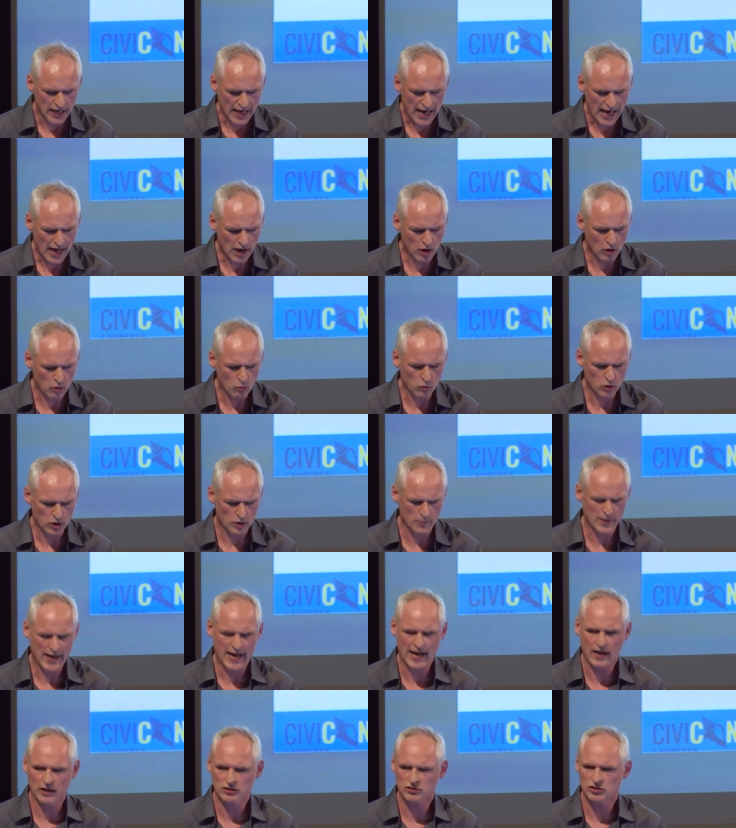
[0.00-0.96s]
how, what
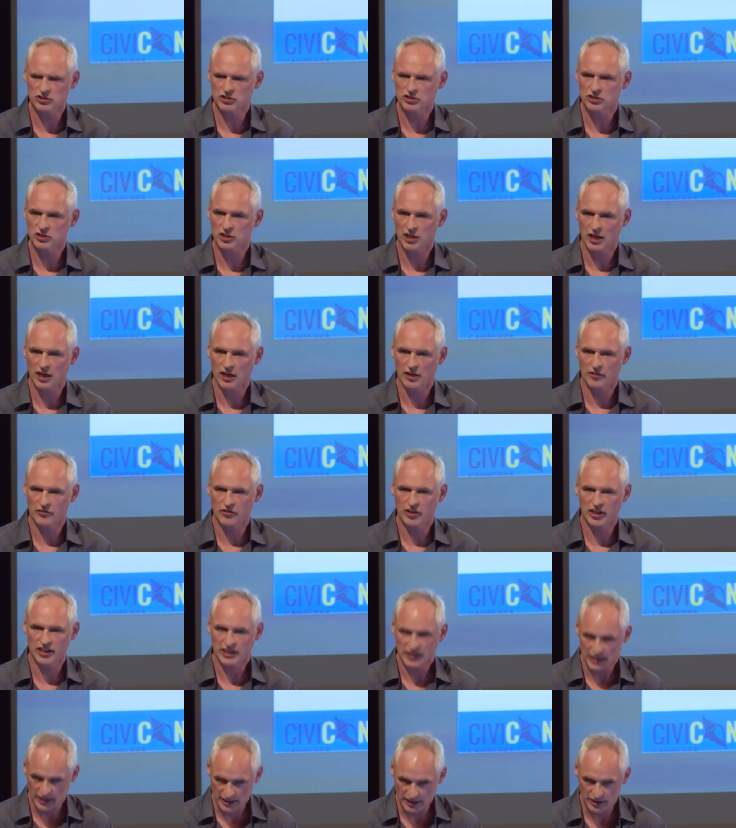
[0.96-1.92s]
about uh,
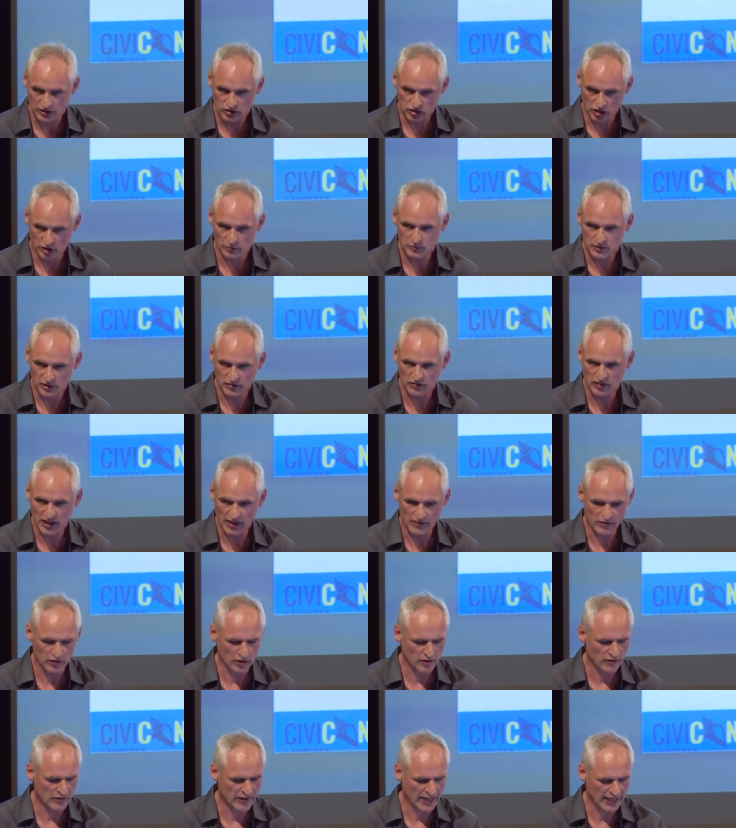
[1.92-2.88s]
the, in terms of
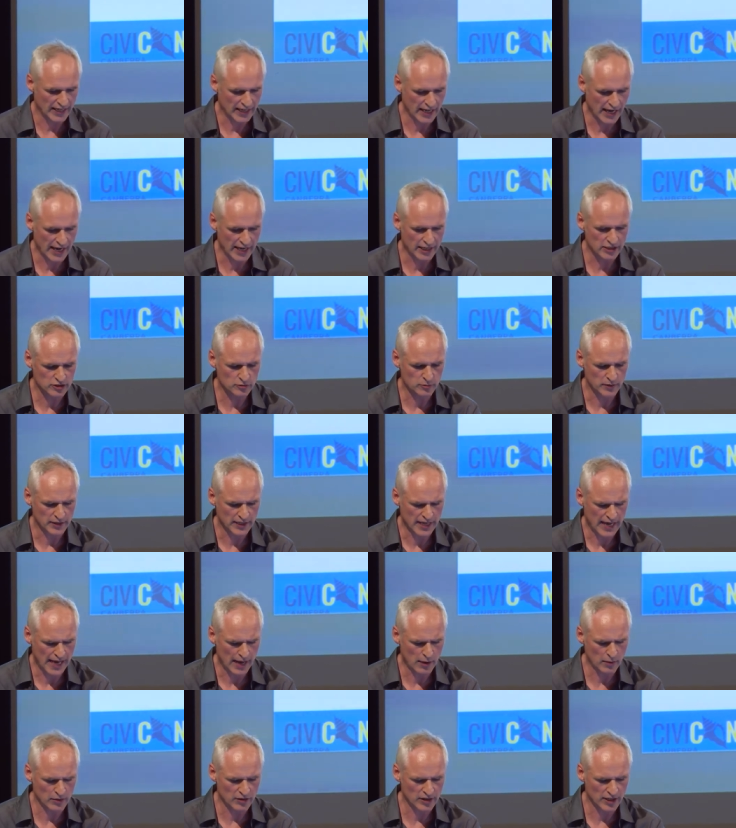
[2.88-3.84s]
level of engagement?
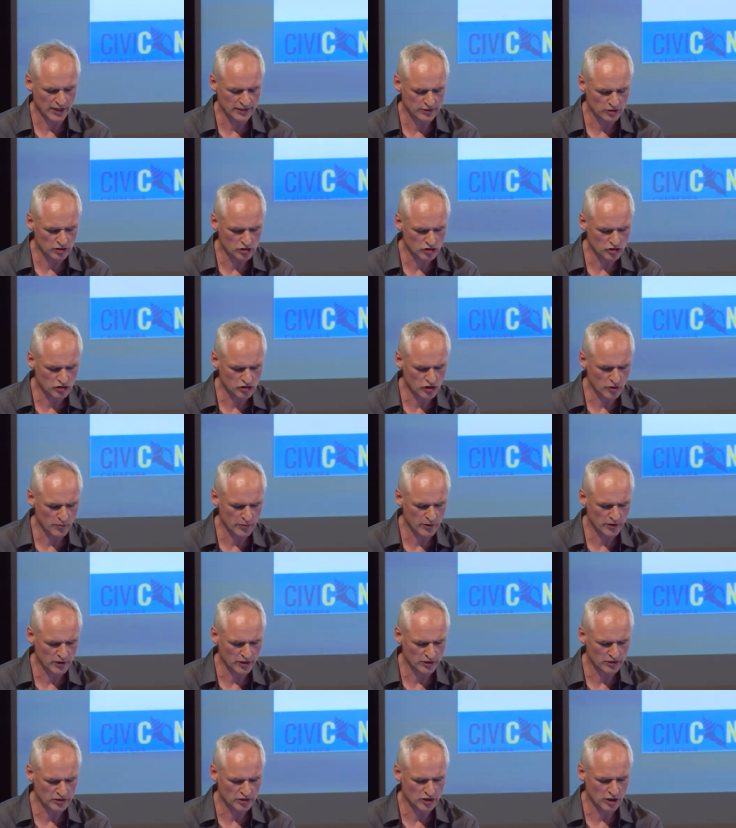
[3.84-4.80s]
How are they
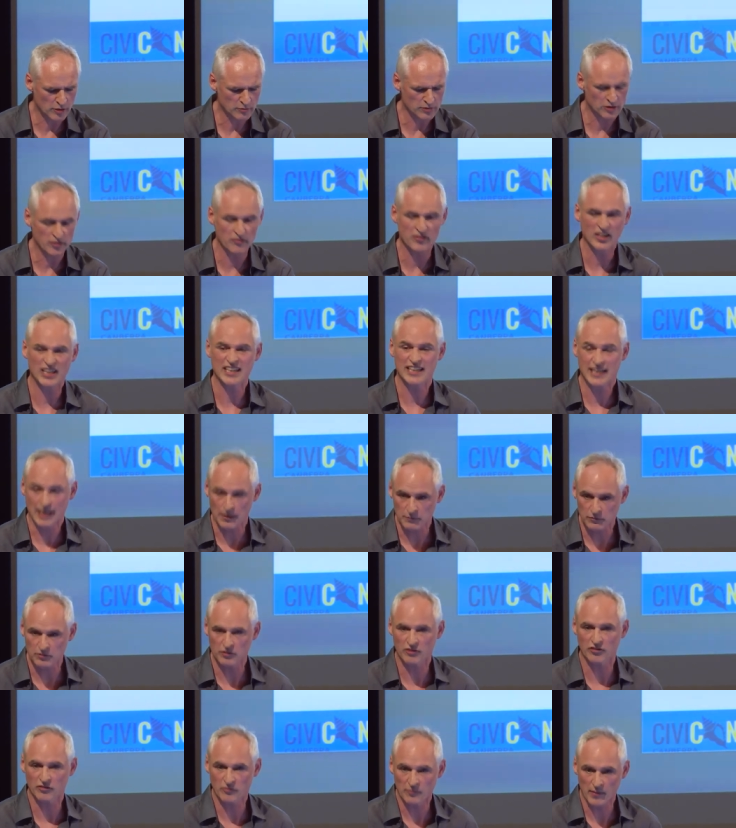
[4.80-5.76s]
distributed in terms of the
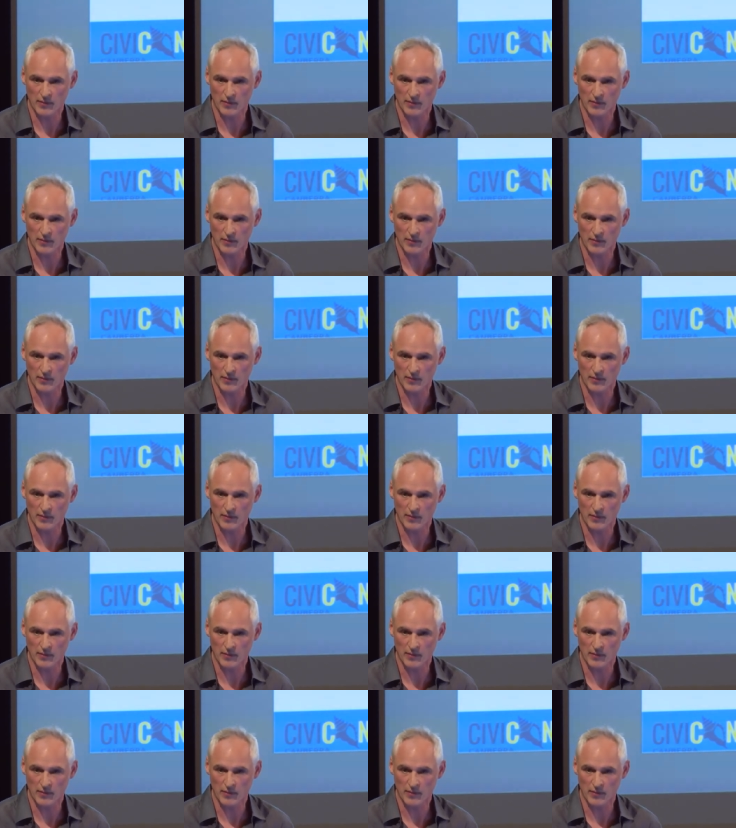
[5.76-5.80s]
number of